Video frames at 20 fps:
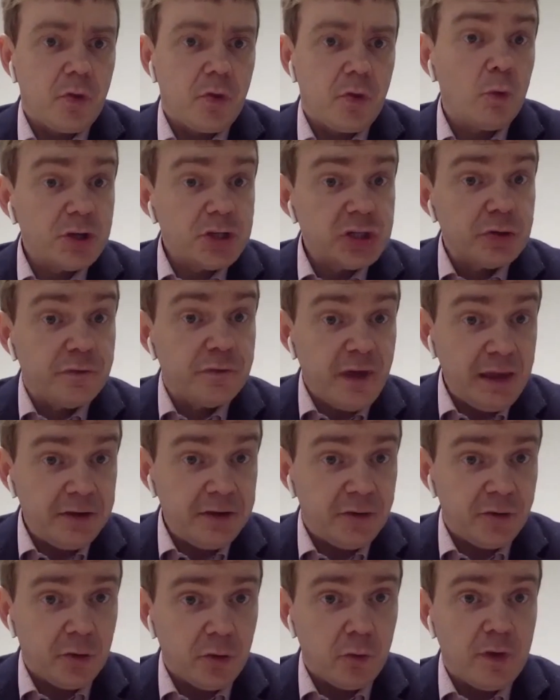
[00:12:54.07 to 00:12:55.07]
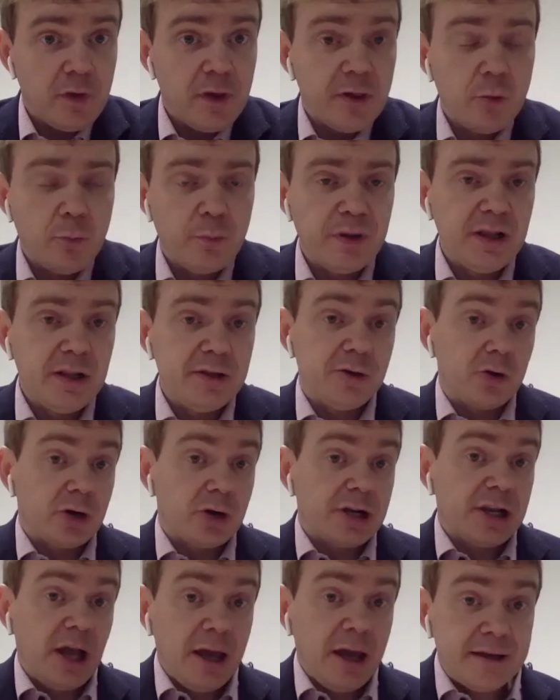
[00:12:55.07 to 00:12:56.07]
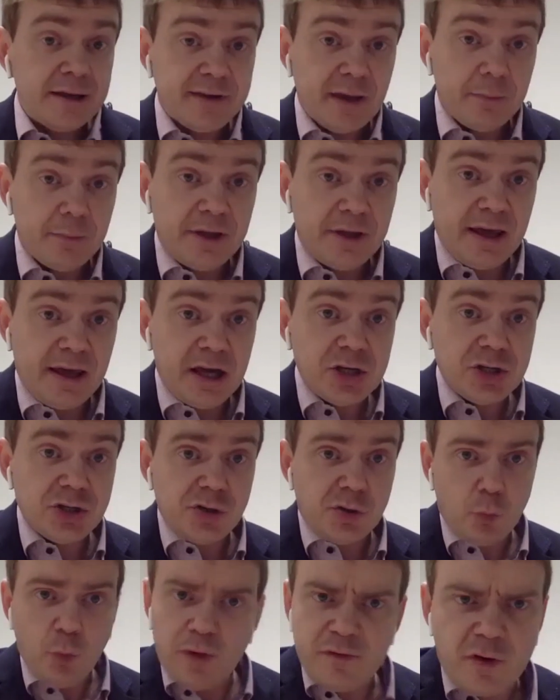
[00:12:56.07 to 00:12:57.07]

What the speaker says: So what you then do is you build your client application,